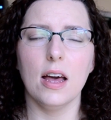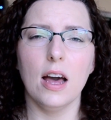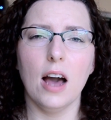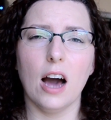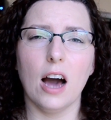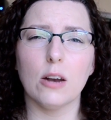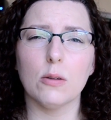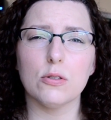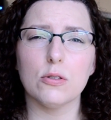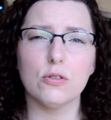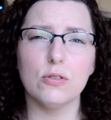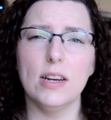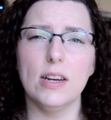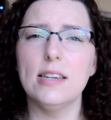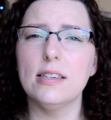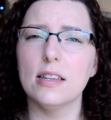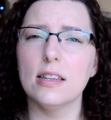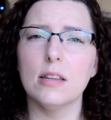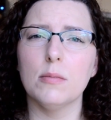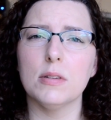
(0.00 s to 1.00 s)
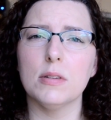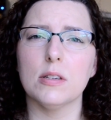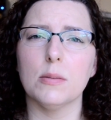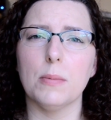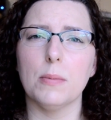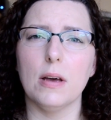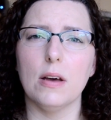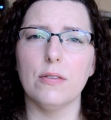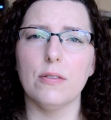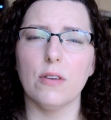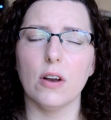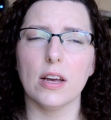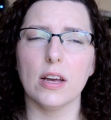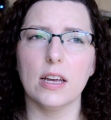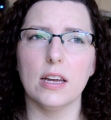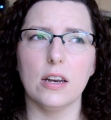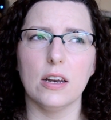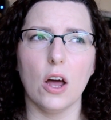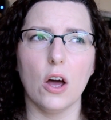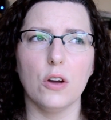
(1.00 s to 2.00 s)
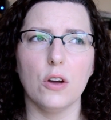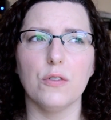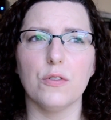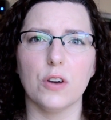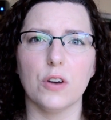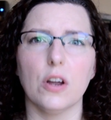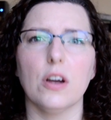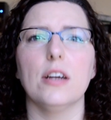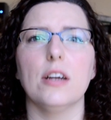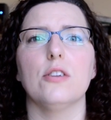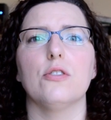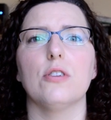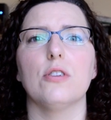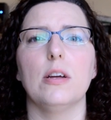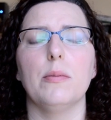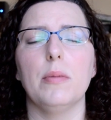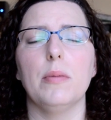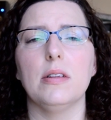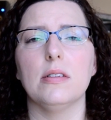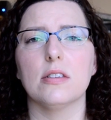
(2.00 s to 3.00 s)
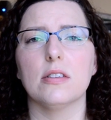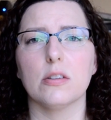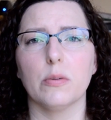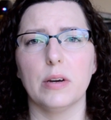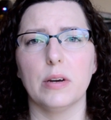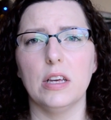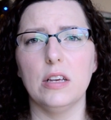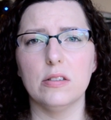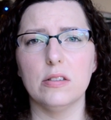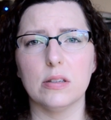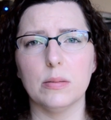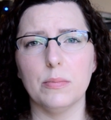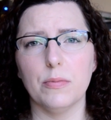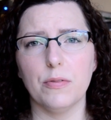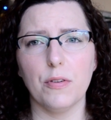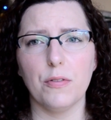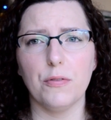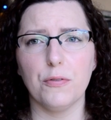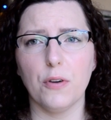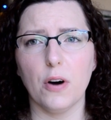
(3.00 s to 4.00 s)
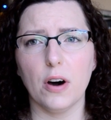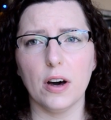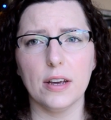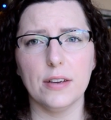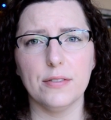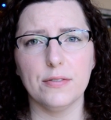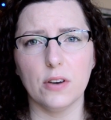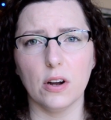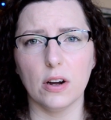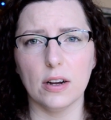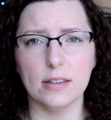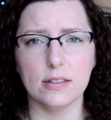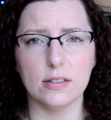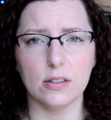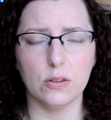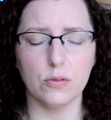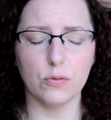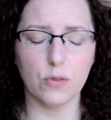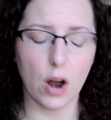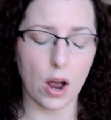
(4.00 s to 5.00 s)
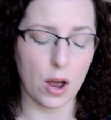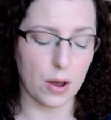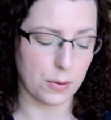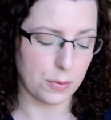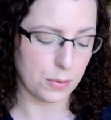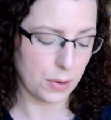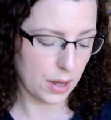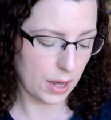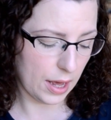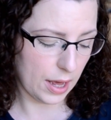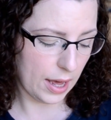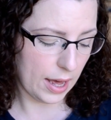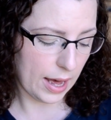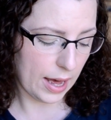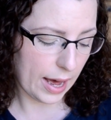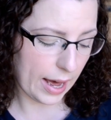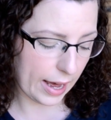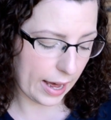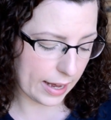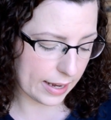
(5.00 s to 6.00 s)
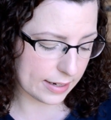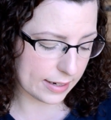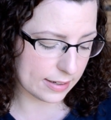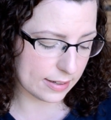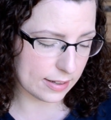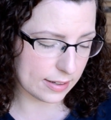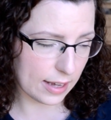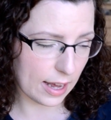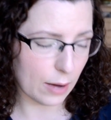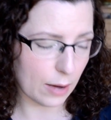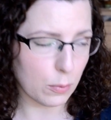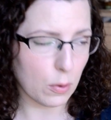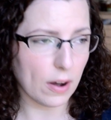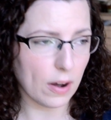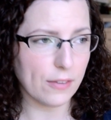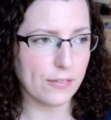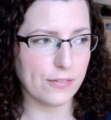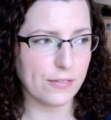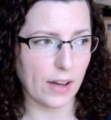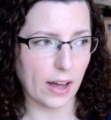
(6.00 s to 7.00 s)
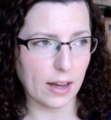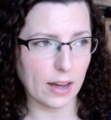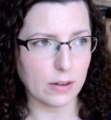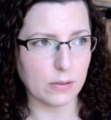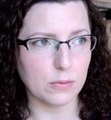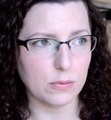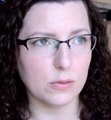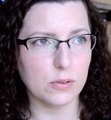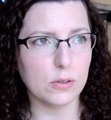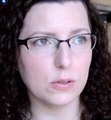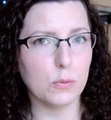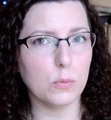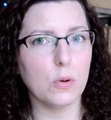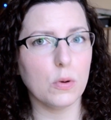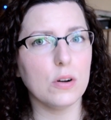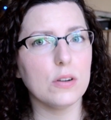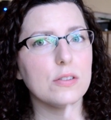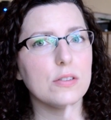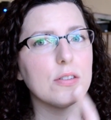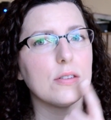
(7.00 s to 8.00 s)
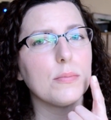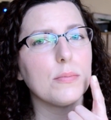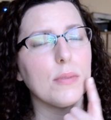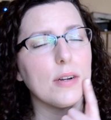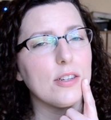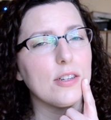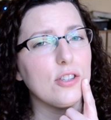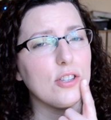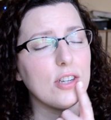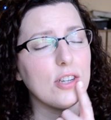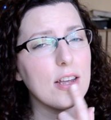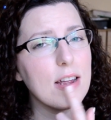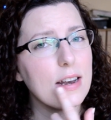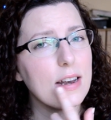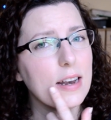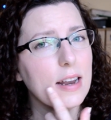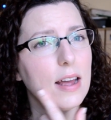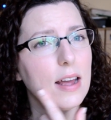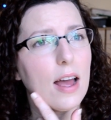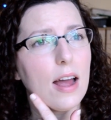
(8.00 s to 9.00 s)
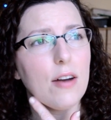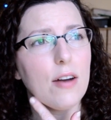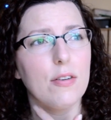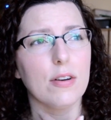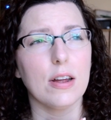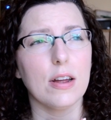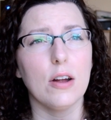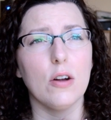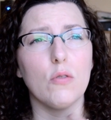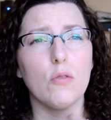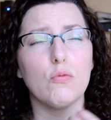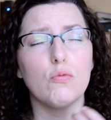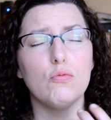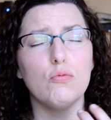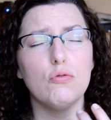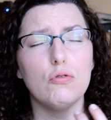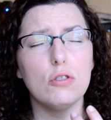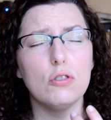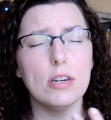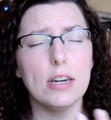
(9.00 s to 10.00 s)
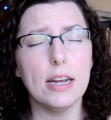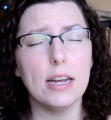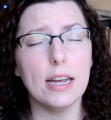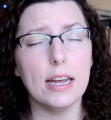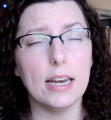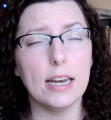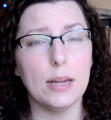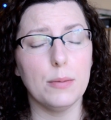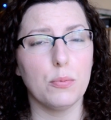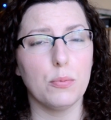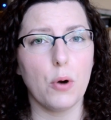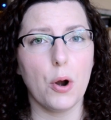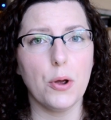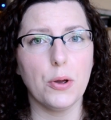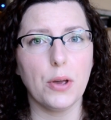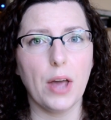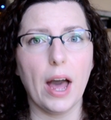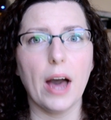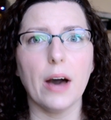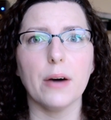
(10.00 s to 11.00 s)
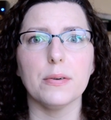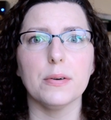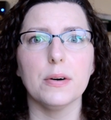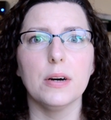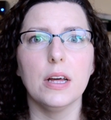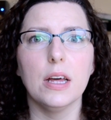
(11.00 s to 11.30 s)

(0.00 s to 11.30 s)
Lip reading: and I was treating them as a bit of like an overnight treatment, so I used them for 5 nights in a row. And yeah, what I found was my chin area really broke out.